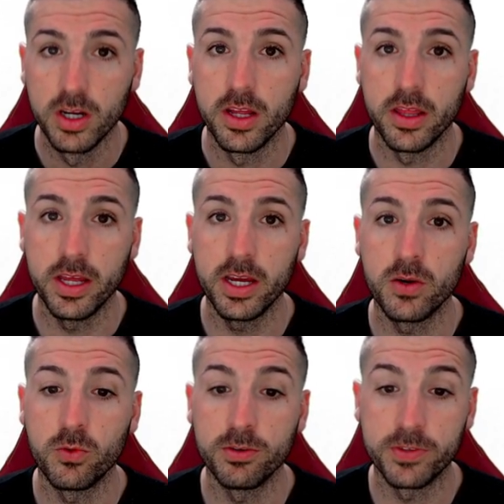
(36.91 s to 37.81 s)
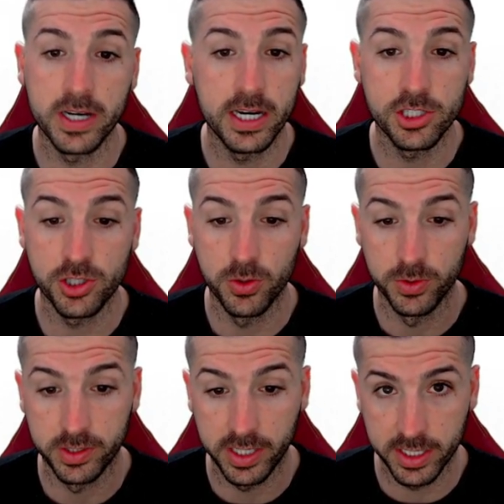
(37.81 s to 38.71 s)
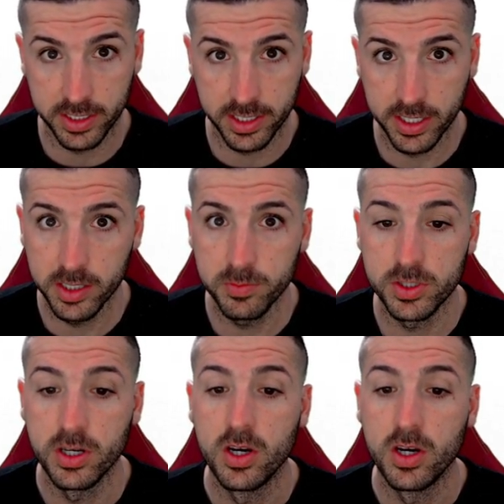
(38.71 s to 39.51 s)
Then we've touched on data types.